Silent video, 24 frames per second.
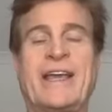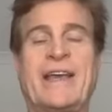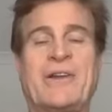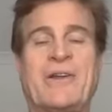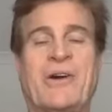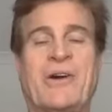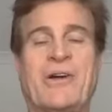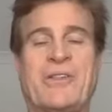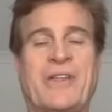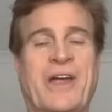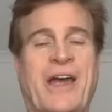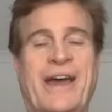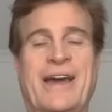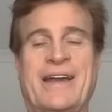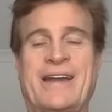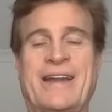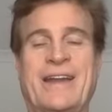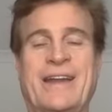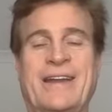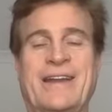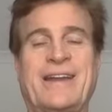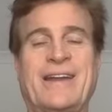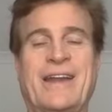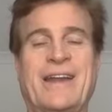and all that,
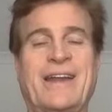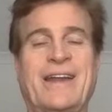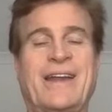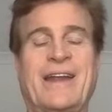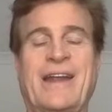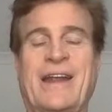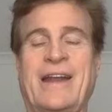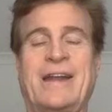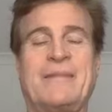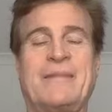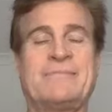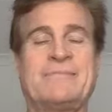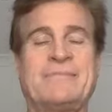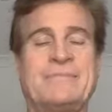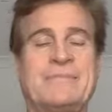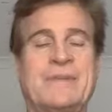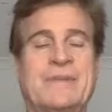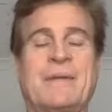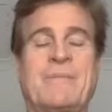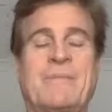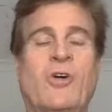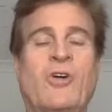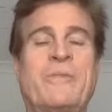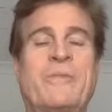and I'm
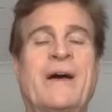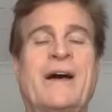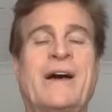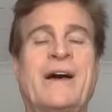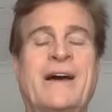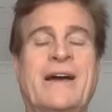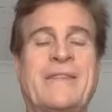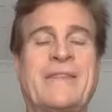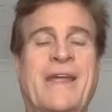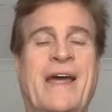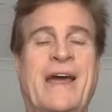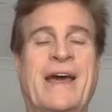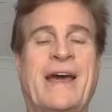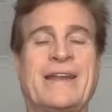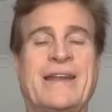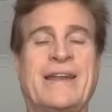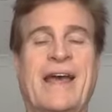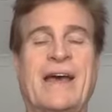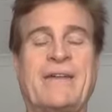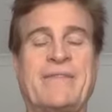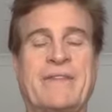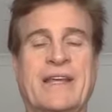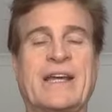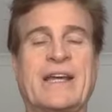all behind that and
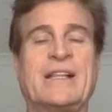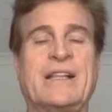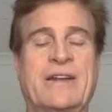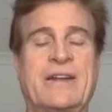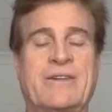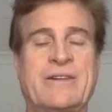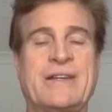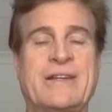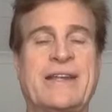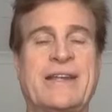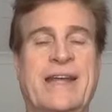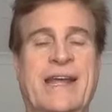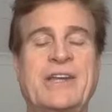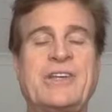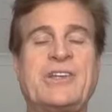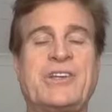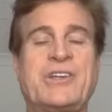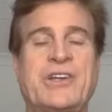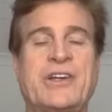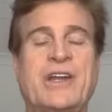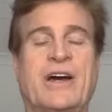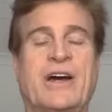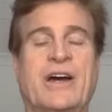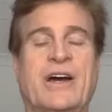having a clear
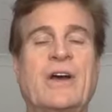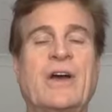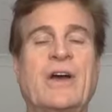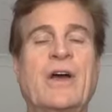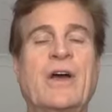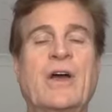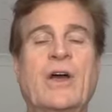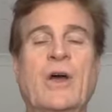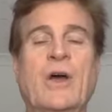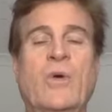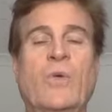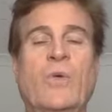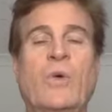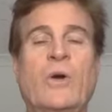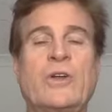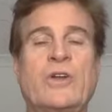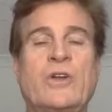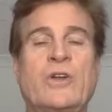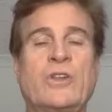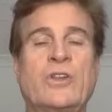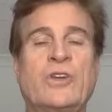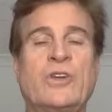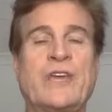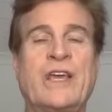intention of what
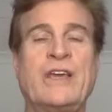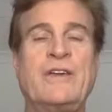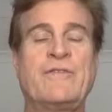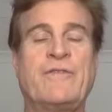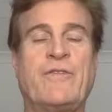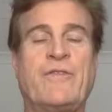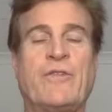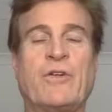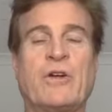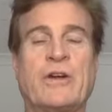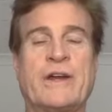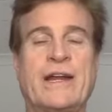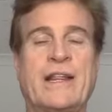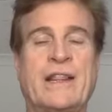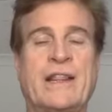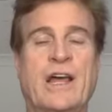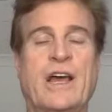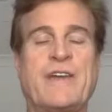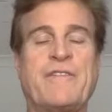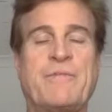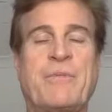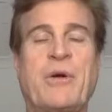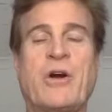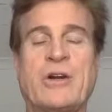you're looking for in a
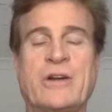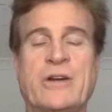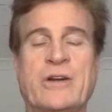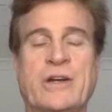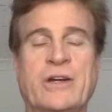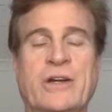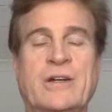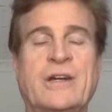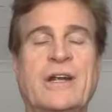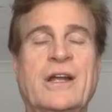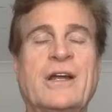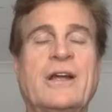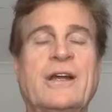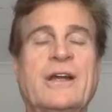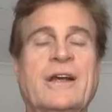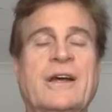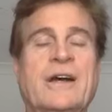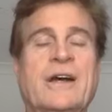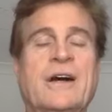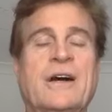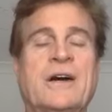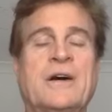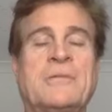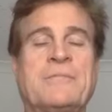life partner.
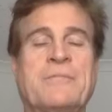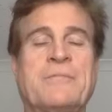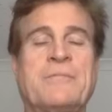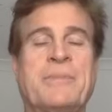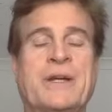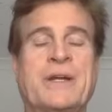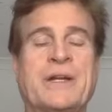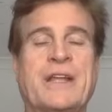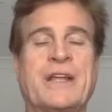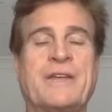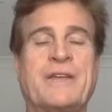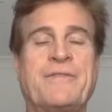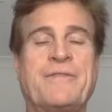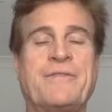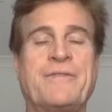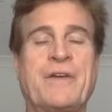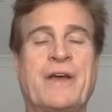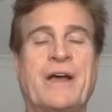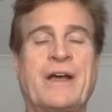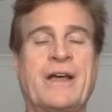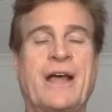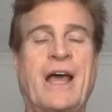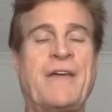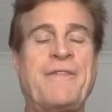But if
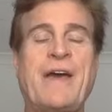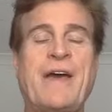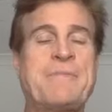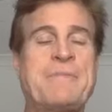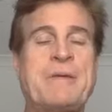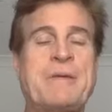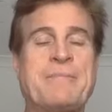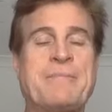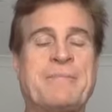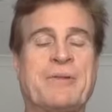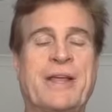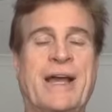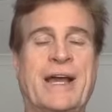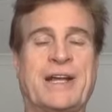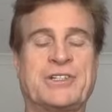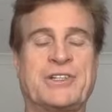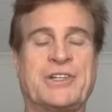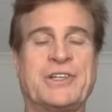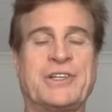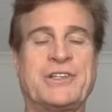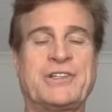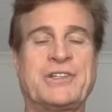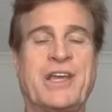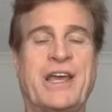I've had people
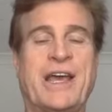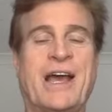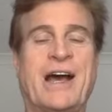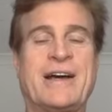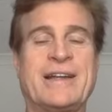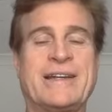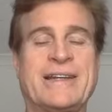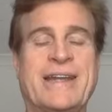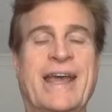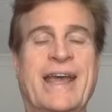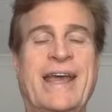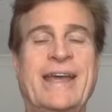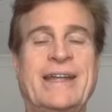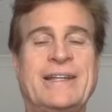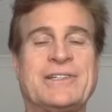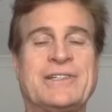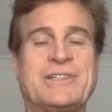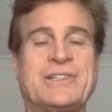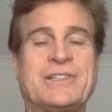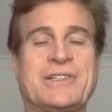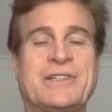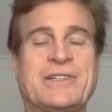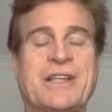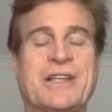actually say on
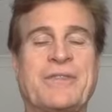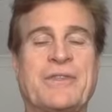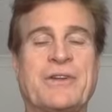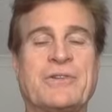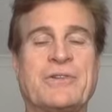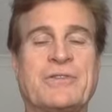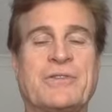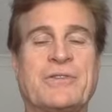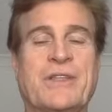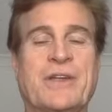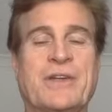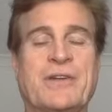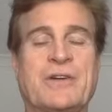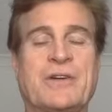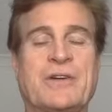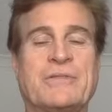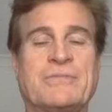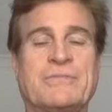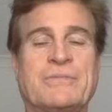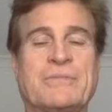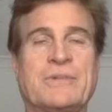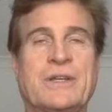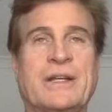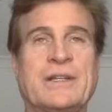dates that they're
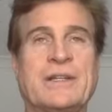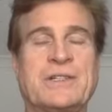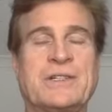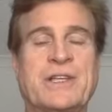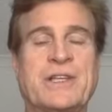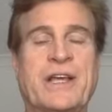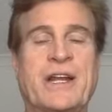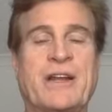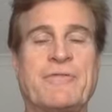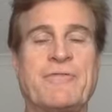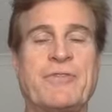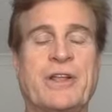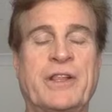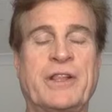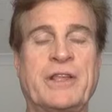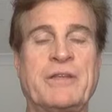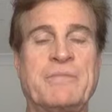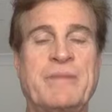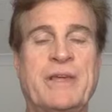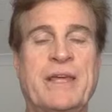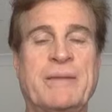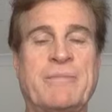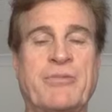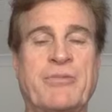instead of really
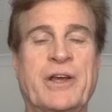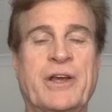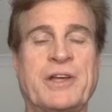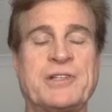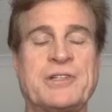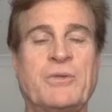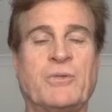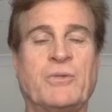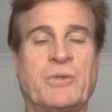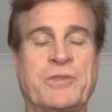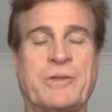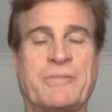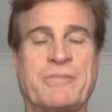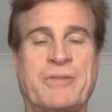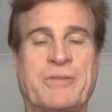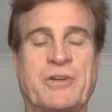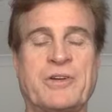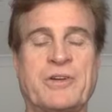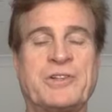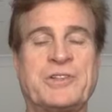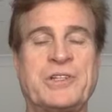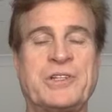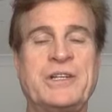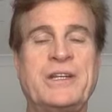being present with the
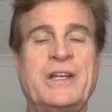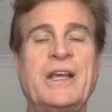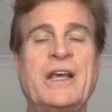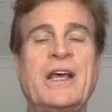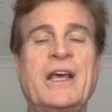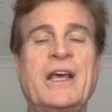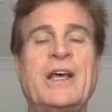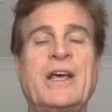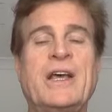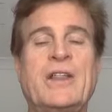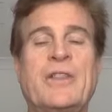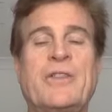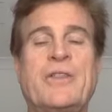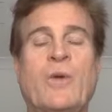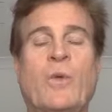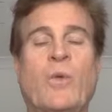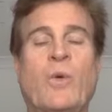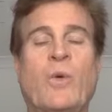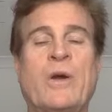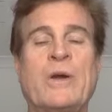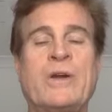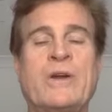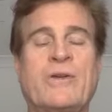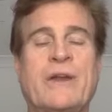person, they're
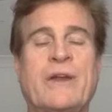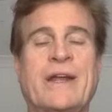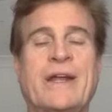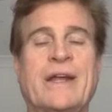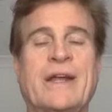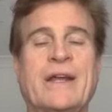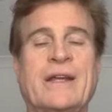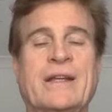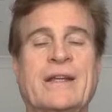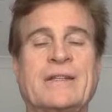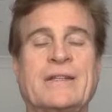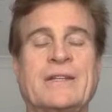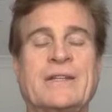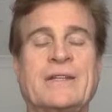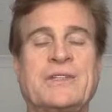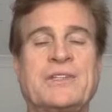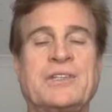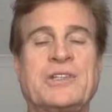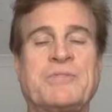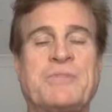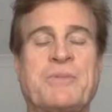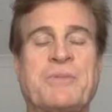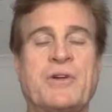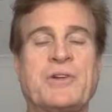wondering, does
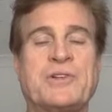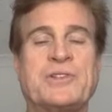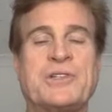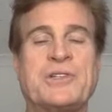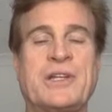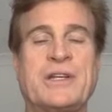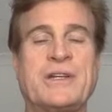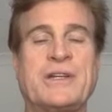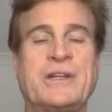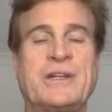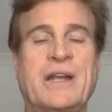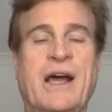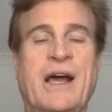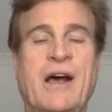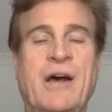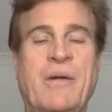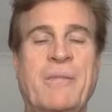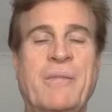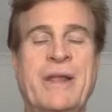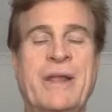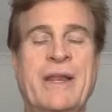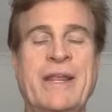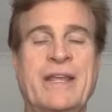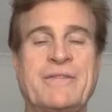this person, how
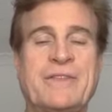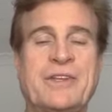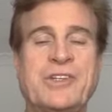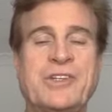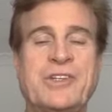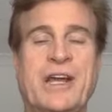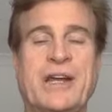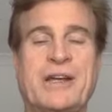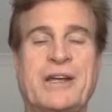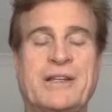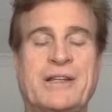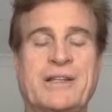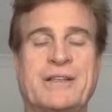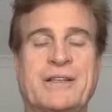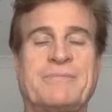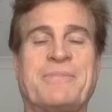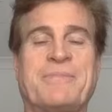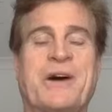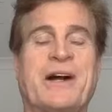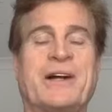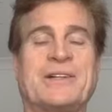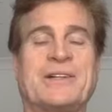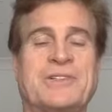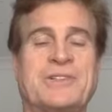many of the check
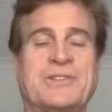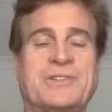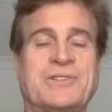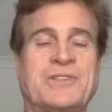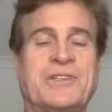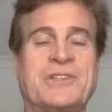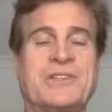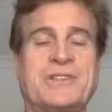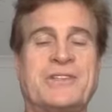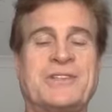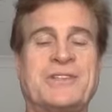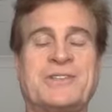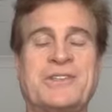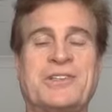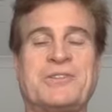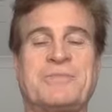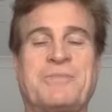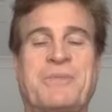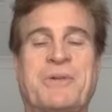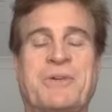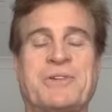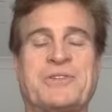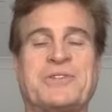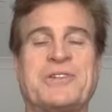boxes that does
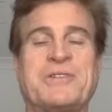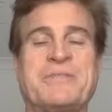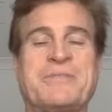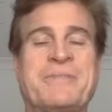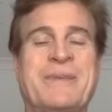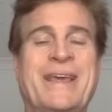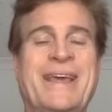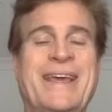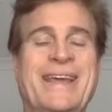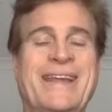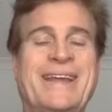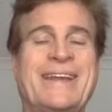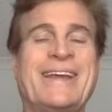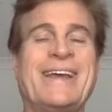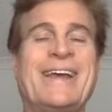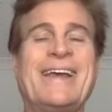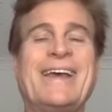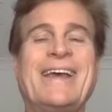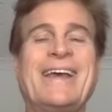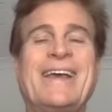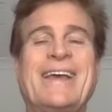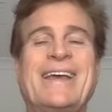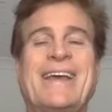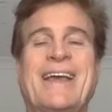this person meet?
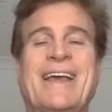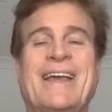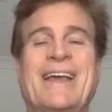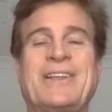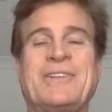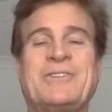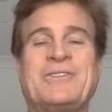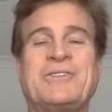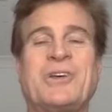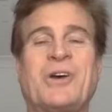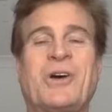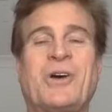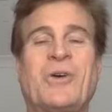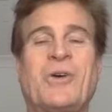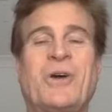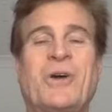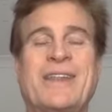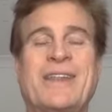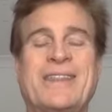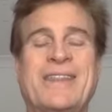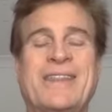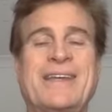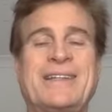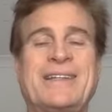And so
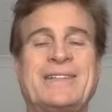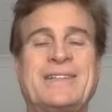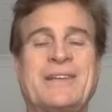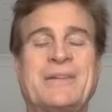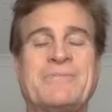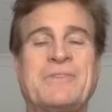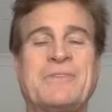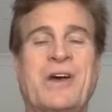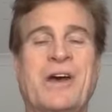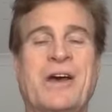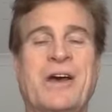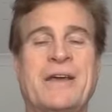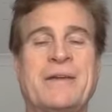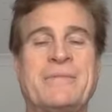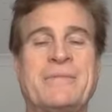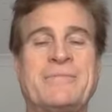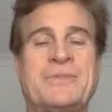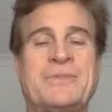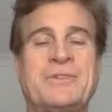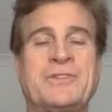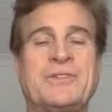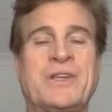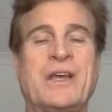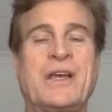I think
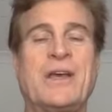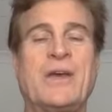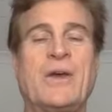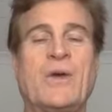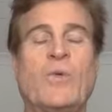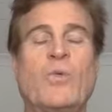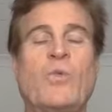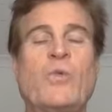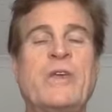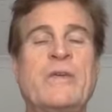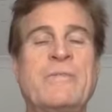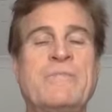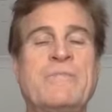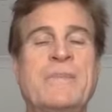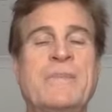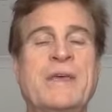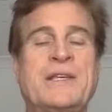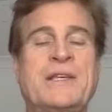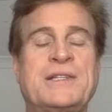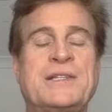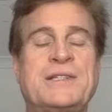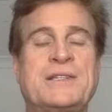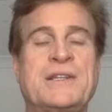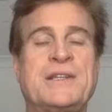sometimes we
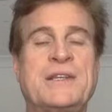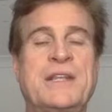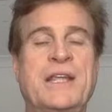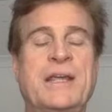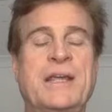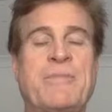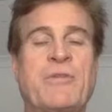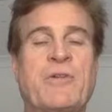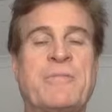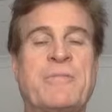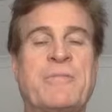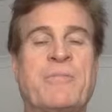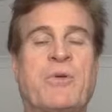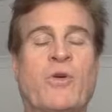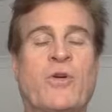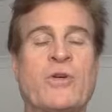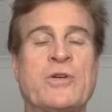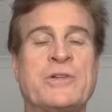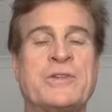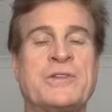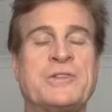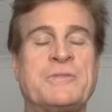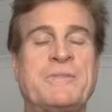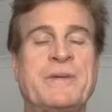miss the deeper
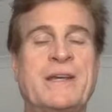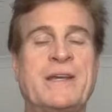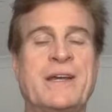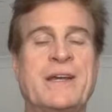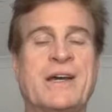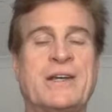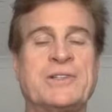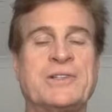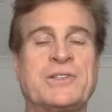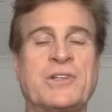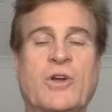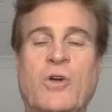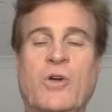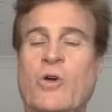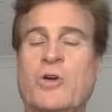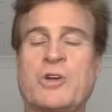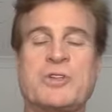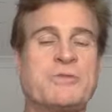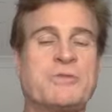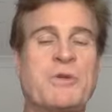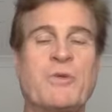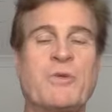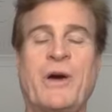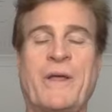importance, because of
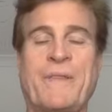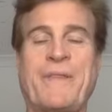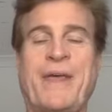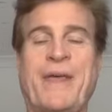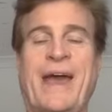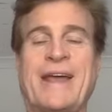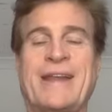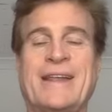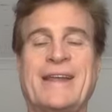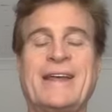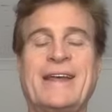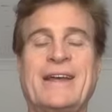course we want that